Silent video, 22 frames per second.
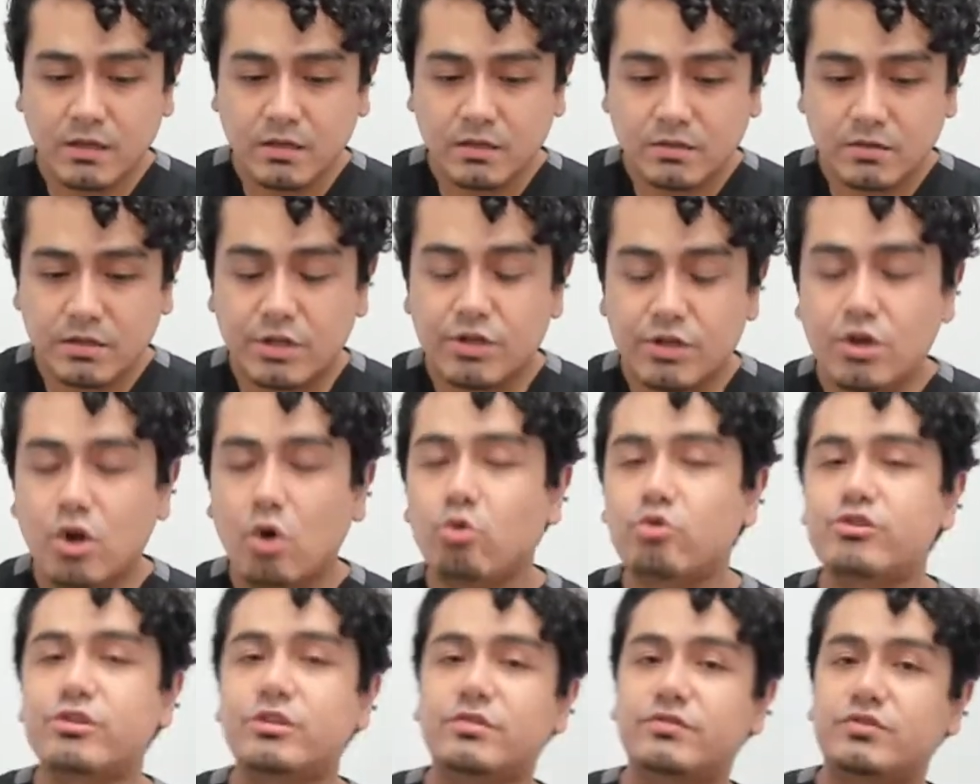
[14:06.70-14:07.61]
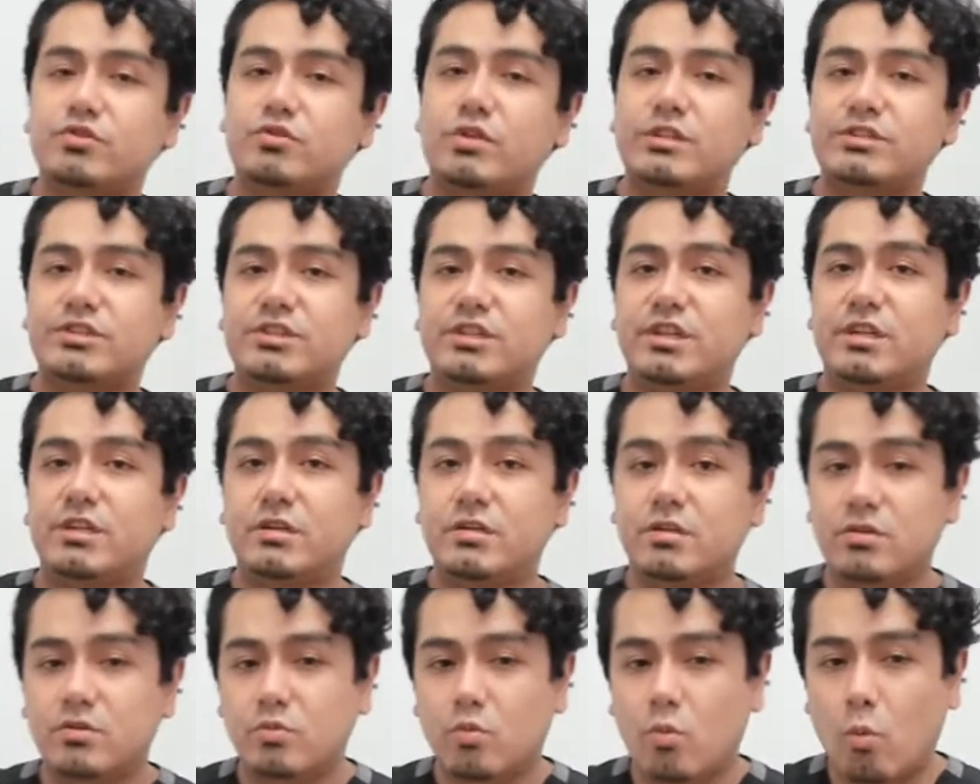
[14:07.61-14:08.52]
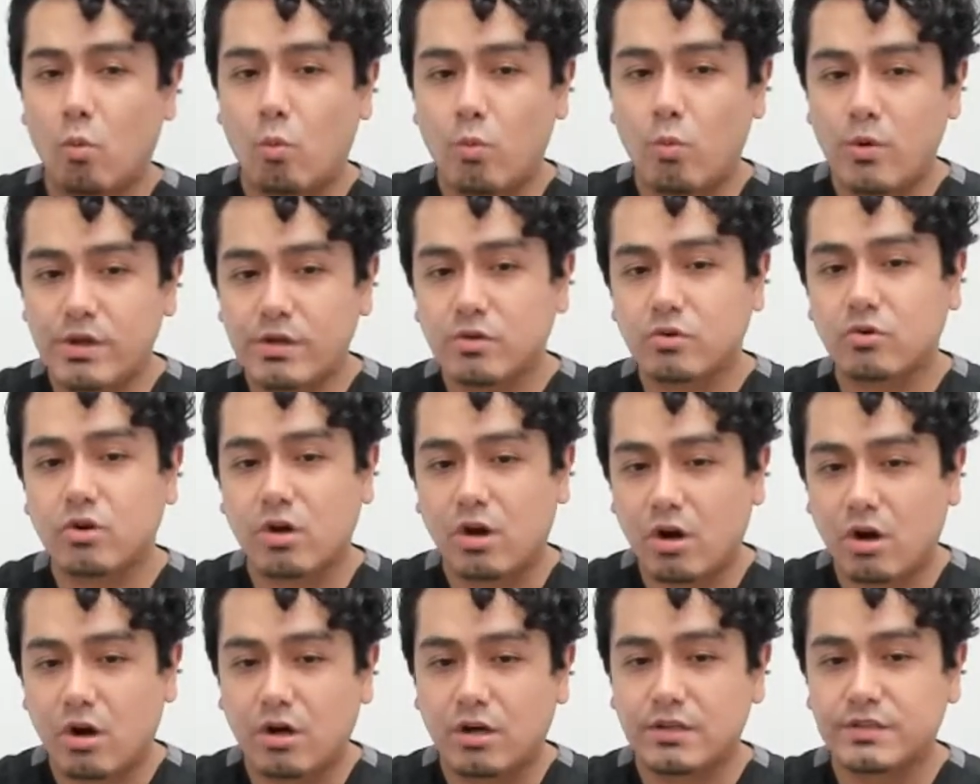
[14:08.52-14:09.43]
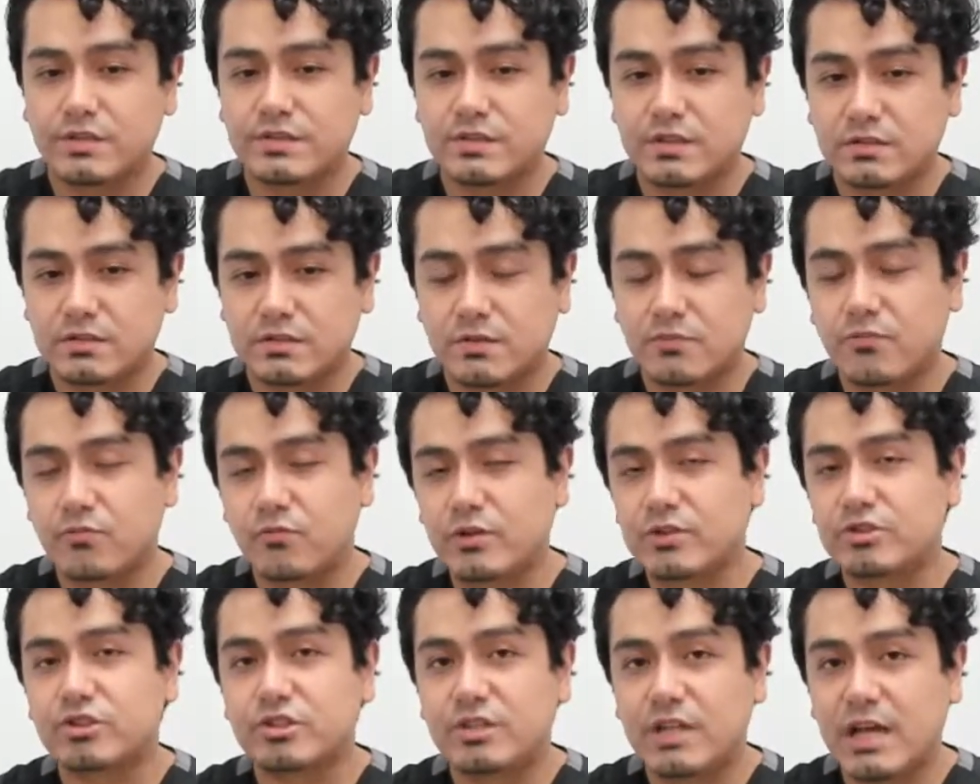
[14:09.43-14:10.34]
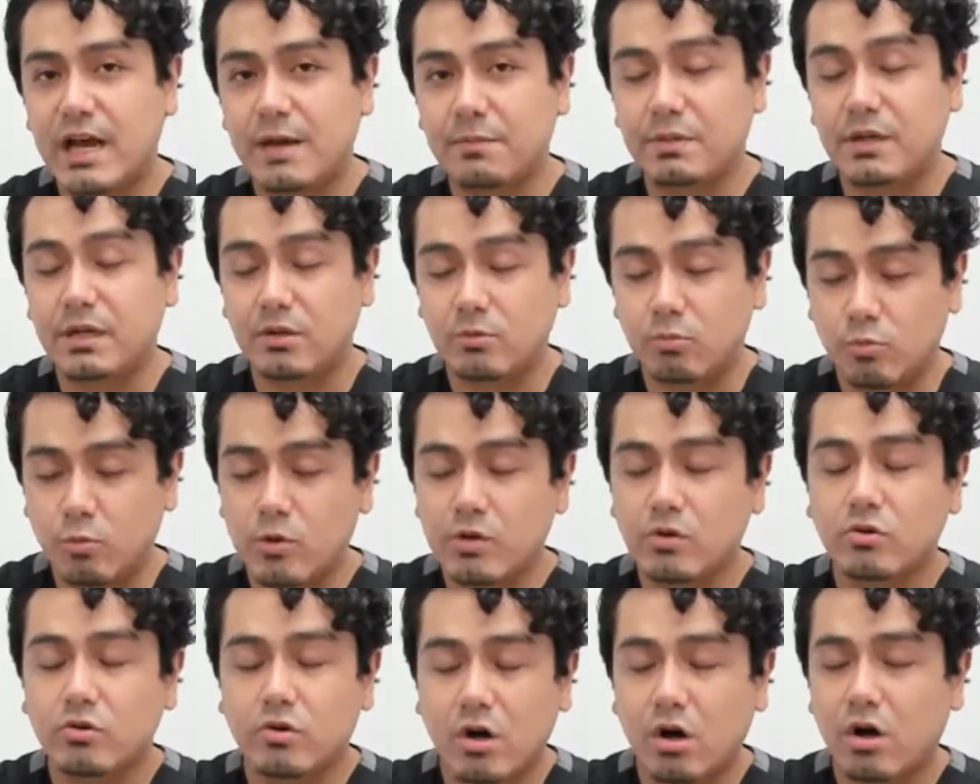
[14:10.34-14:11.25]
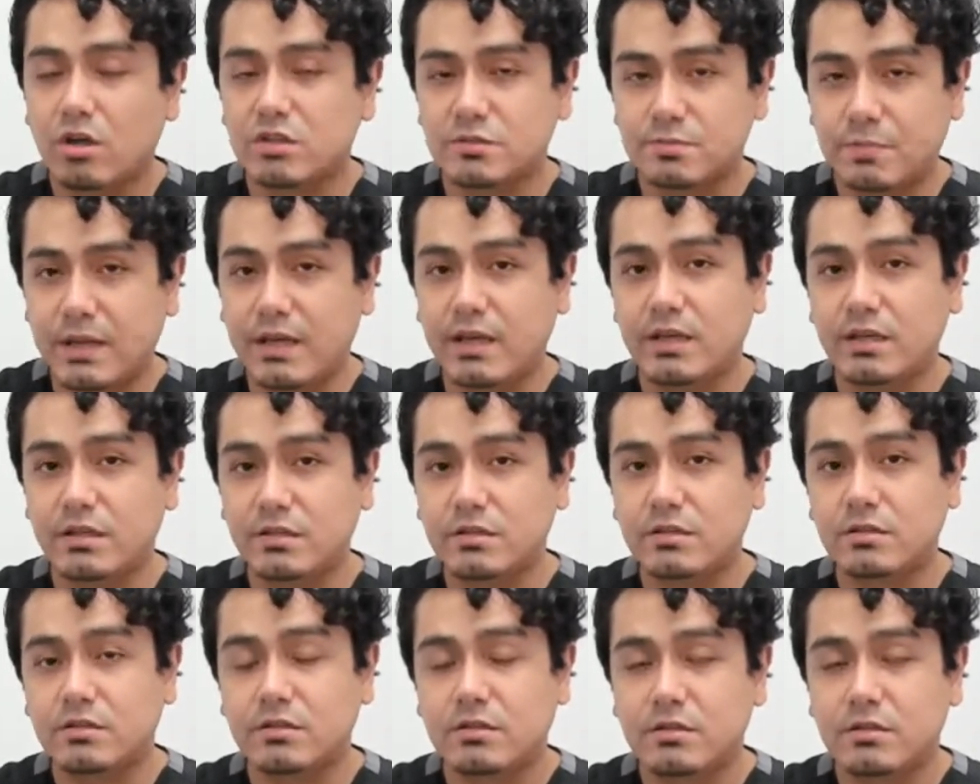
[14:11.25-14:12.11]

The notion of stretching will cause some friction to happen. It will cause pain.